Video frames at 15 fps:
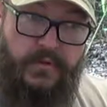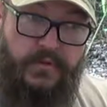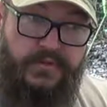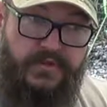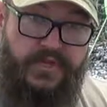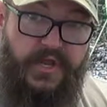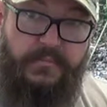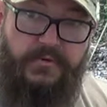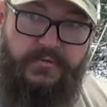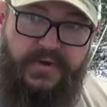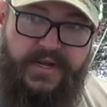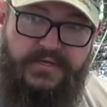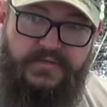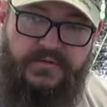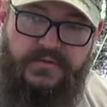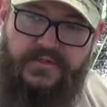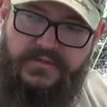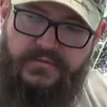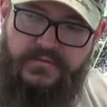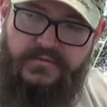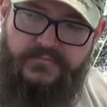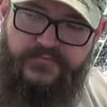The
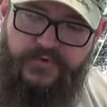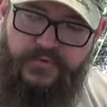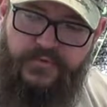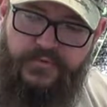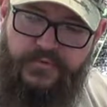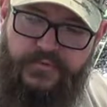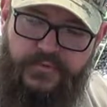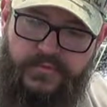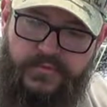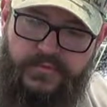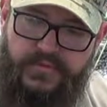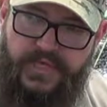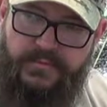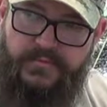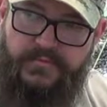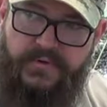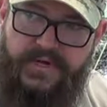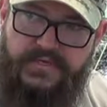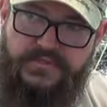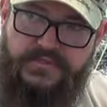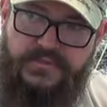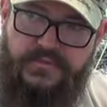Voodoo Double
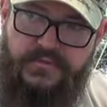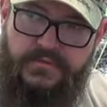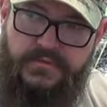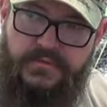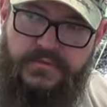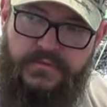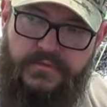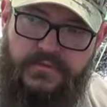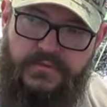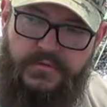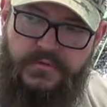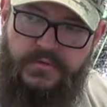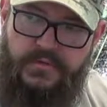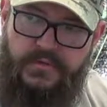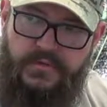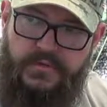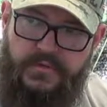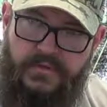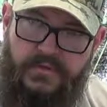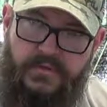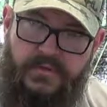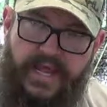Ranger.
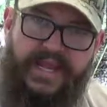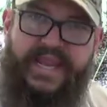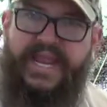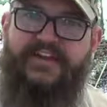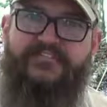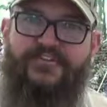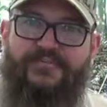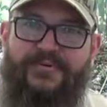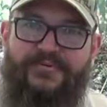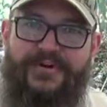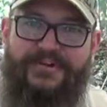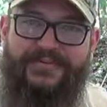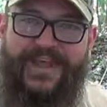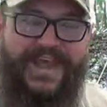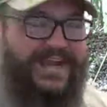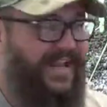I can't even remember what we had